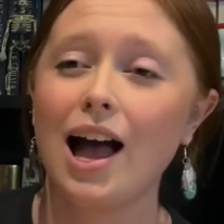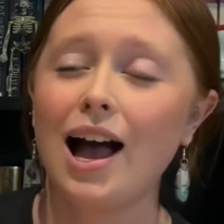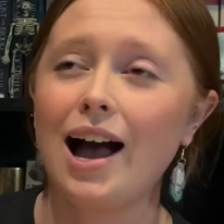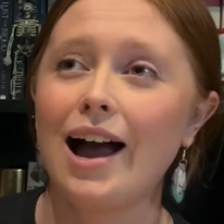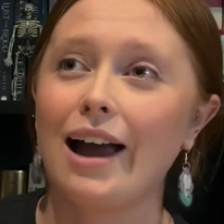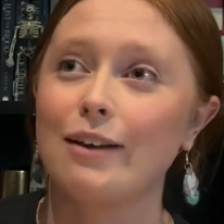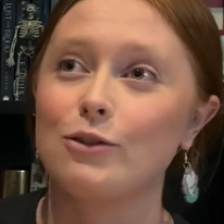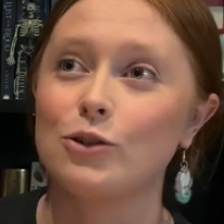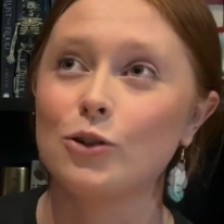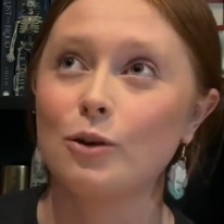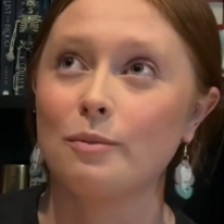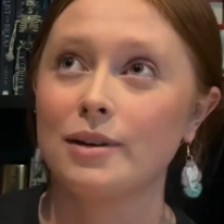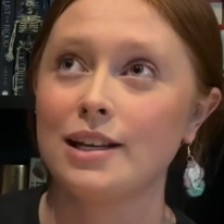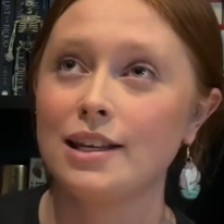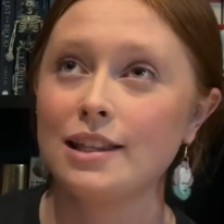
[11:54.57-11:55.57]
I have so
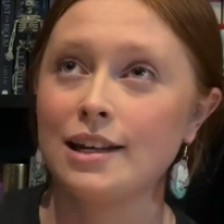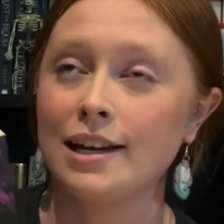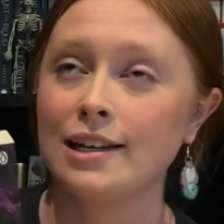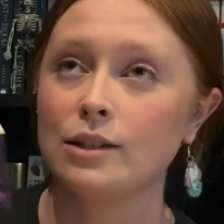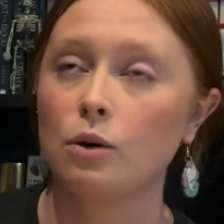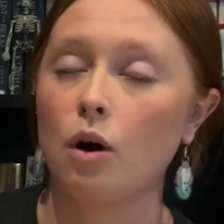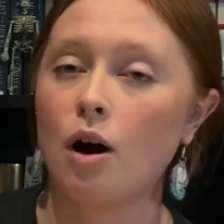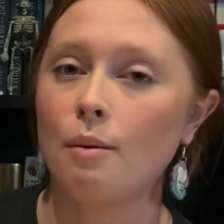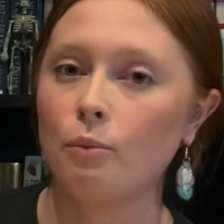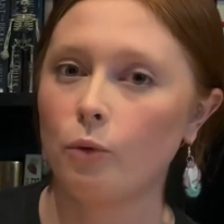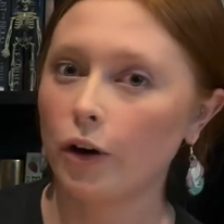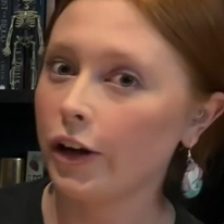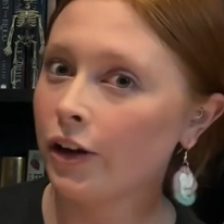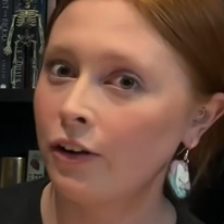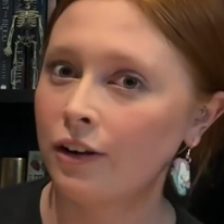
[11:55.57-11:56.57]
many things I'm
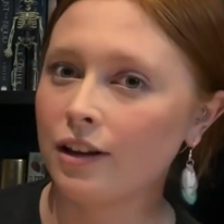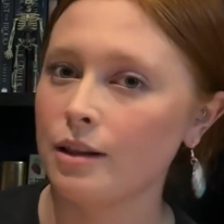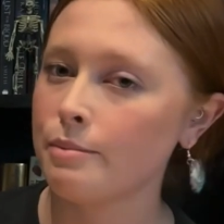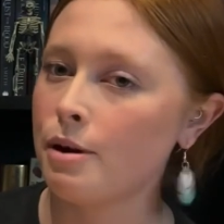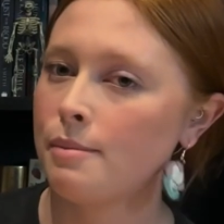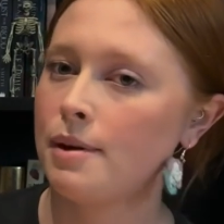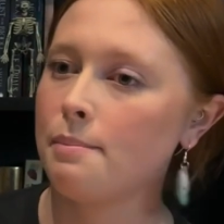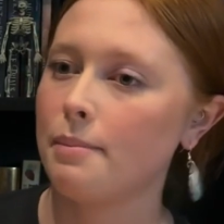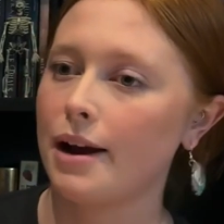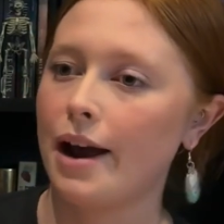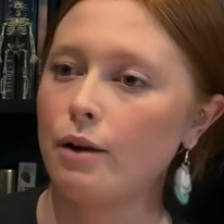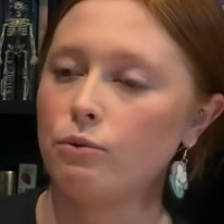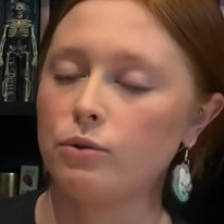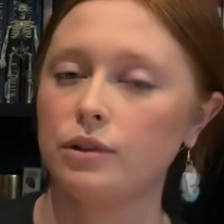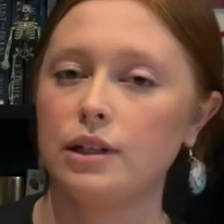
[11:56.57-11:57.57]
working on at the moment, but I
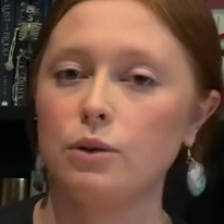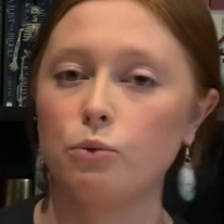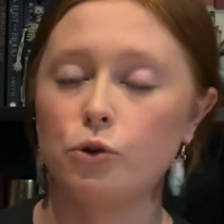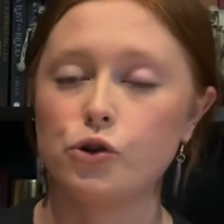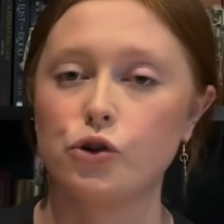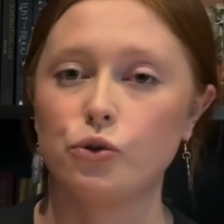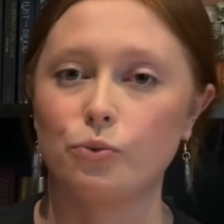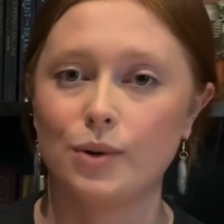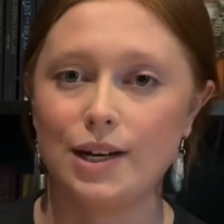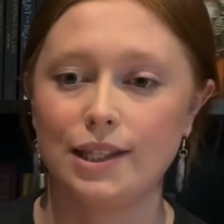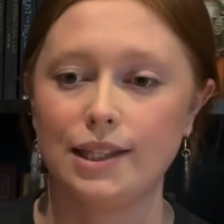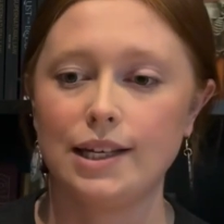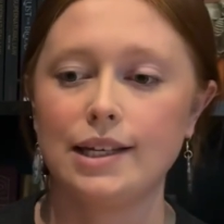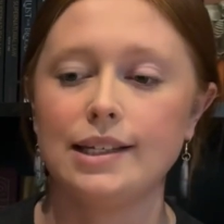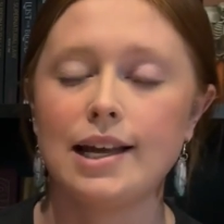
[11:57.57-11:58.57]
really want to read
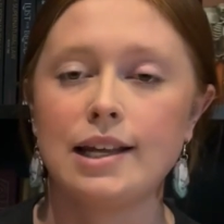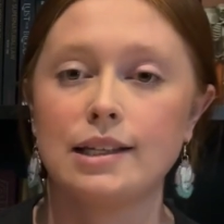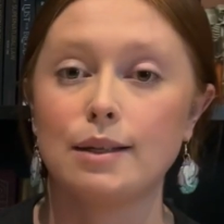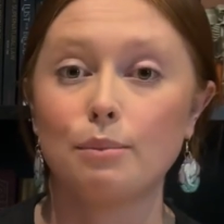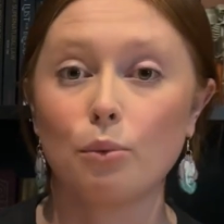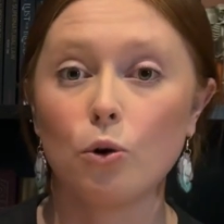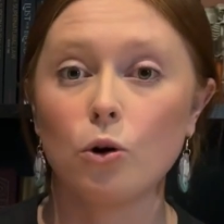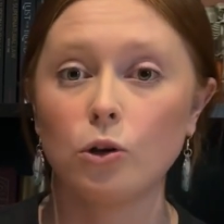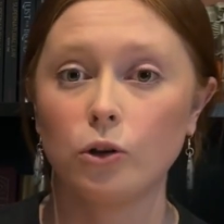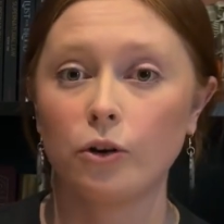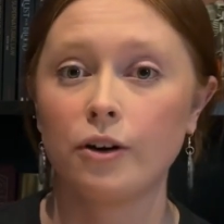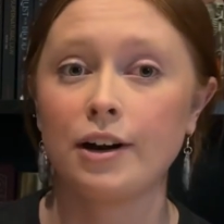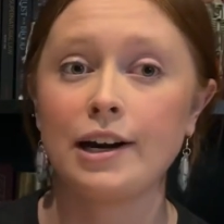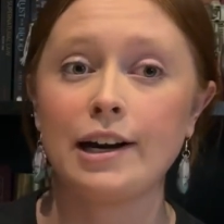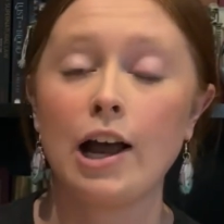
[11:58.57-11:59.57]
this and support
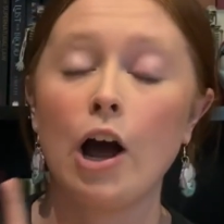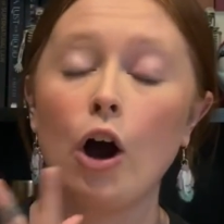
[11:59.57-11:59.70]
Lauren